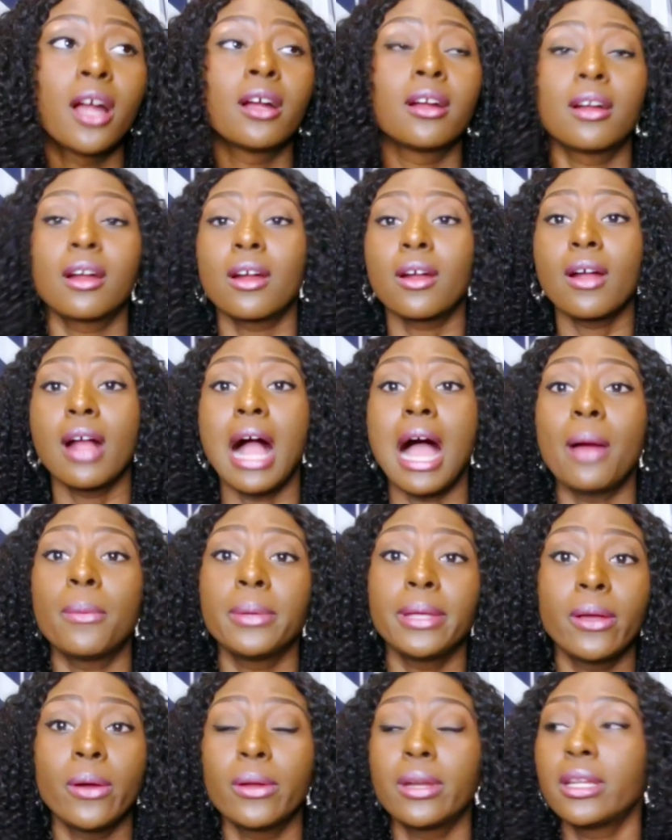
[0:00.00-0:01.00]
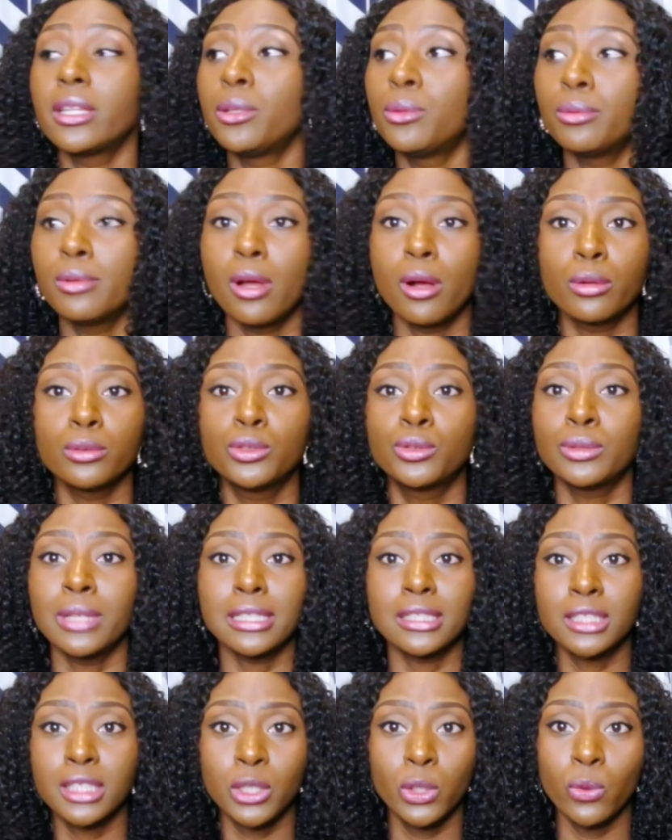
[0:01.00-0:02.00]
girl, how we gonna
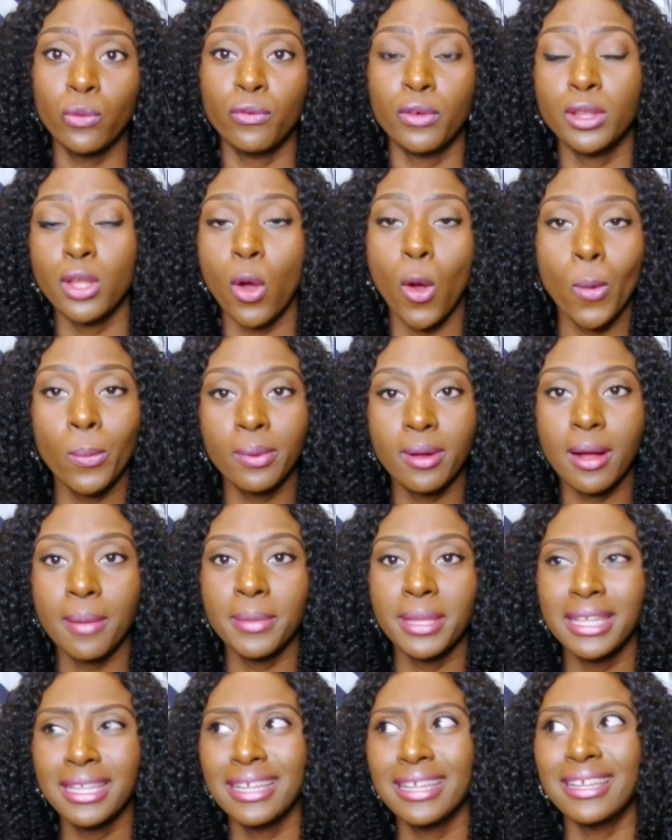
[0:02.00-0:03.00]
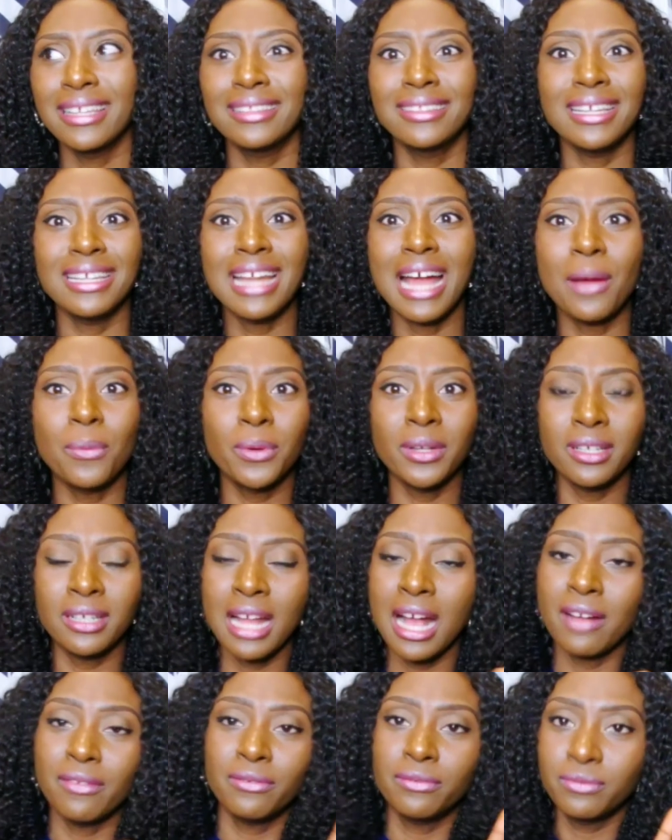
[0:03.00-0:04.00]
dress cute for the homecoming, then I wouldn't
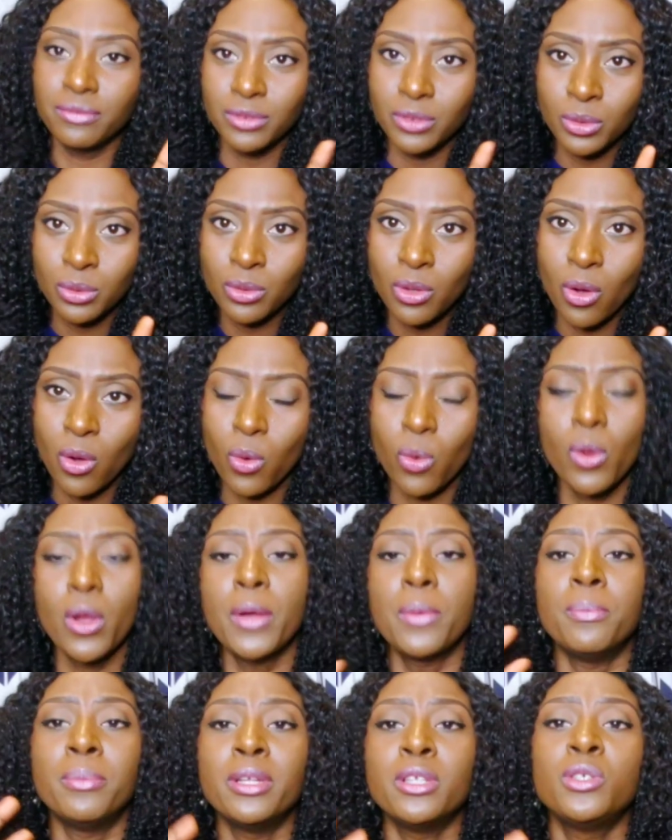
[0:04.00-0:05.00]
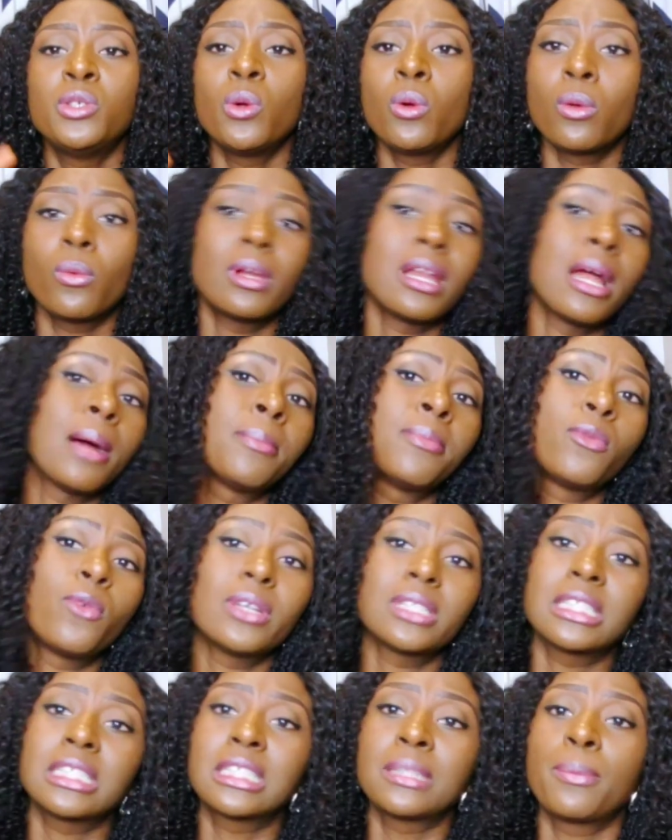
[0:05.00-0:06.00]
have, been doing what I
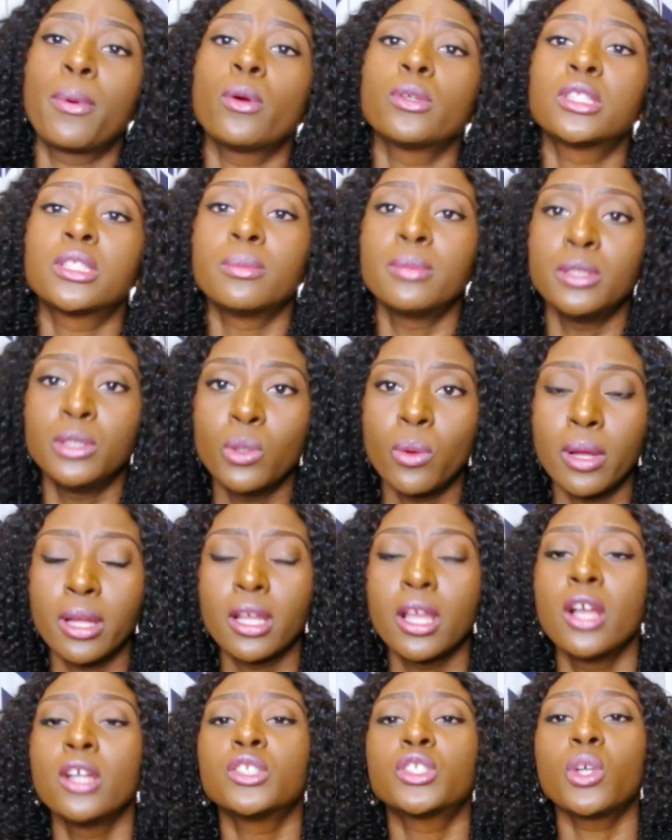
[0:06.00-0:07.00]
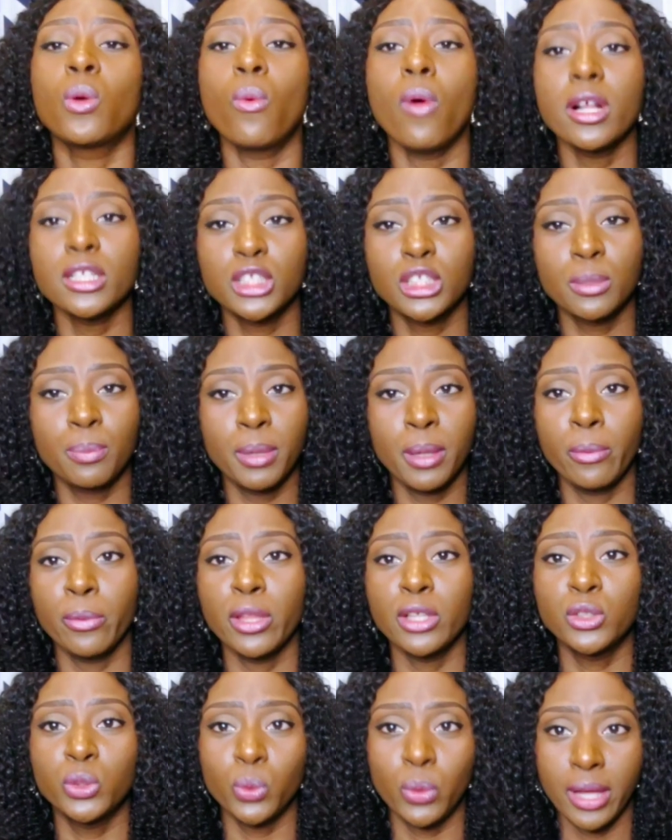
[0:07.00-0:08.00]
wasn't supposed to be doing. So watch the people
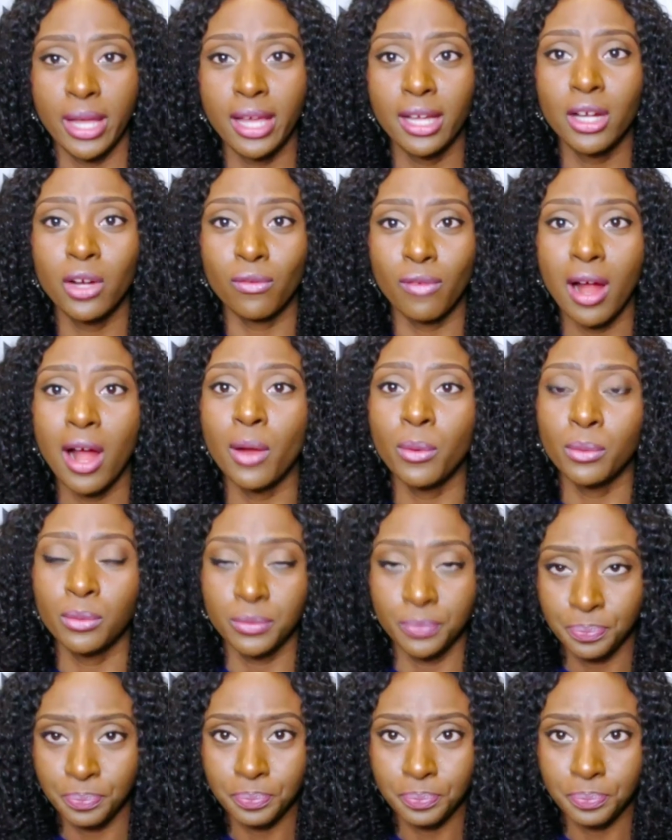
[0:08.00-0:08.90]
that you hang around.